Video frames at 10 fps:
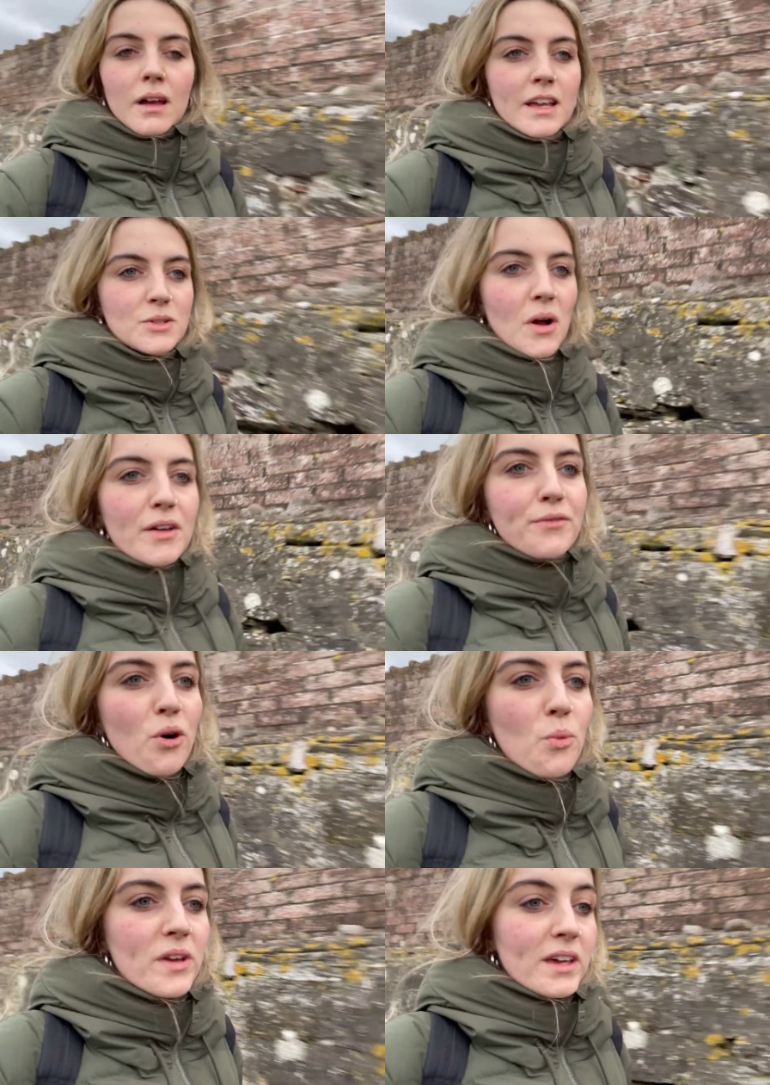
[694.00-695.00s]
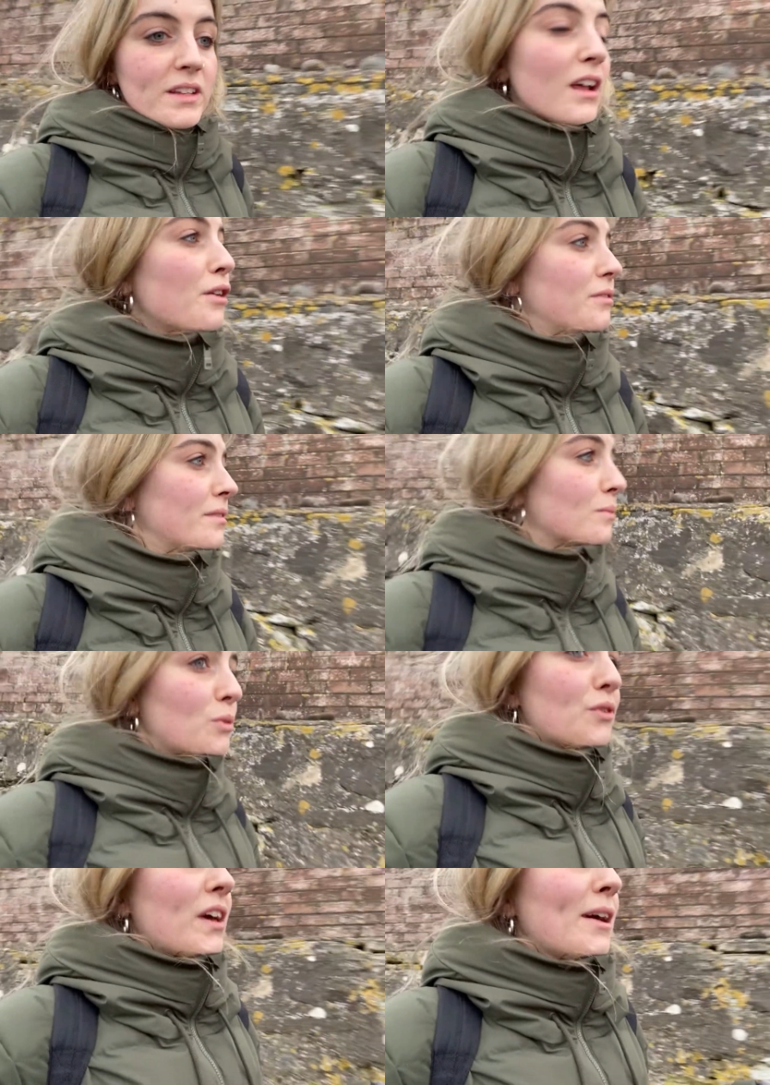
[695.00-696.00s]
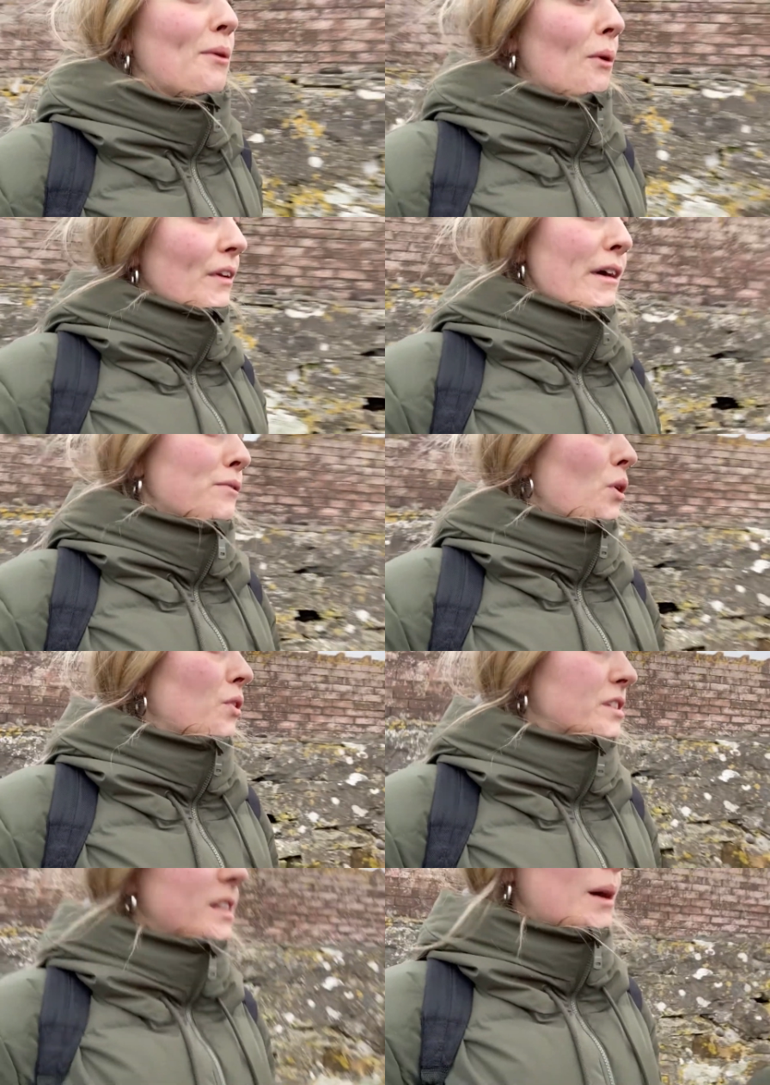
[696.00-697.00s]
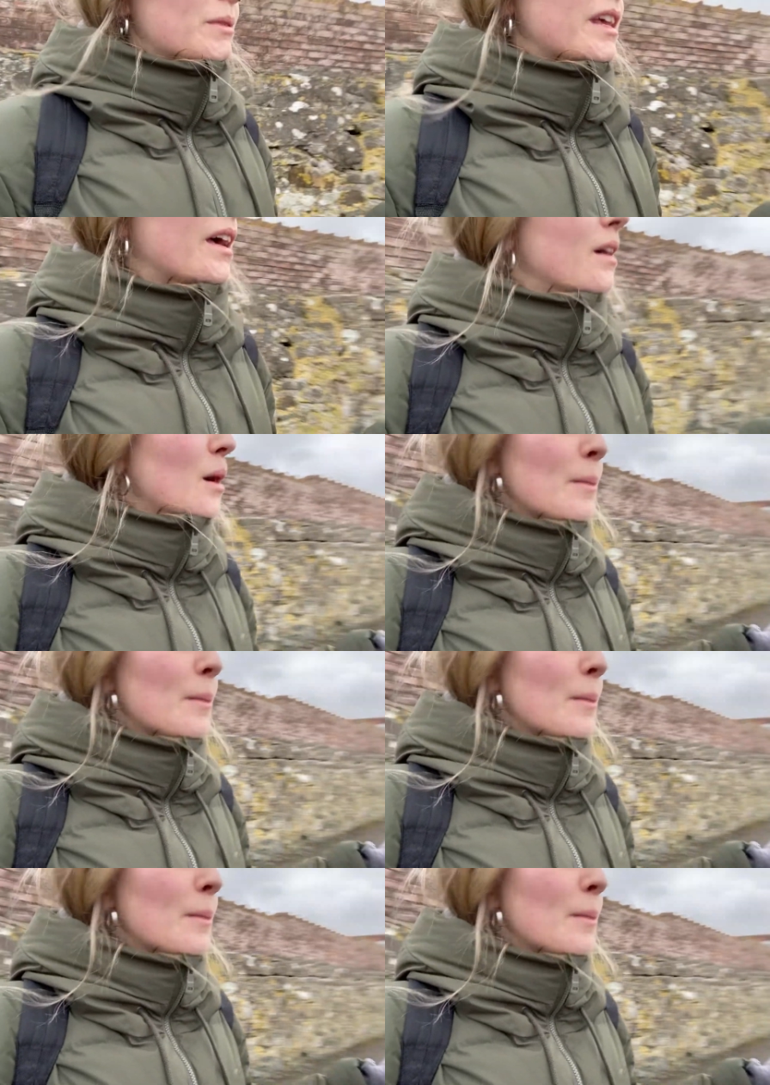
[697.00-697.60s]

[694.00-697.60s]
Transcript: Okay, so I thought we had done with Kinghorn. I thought honestly that was it.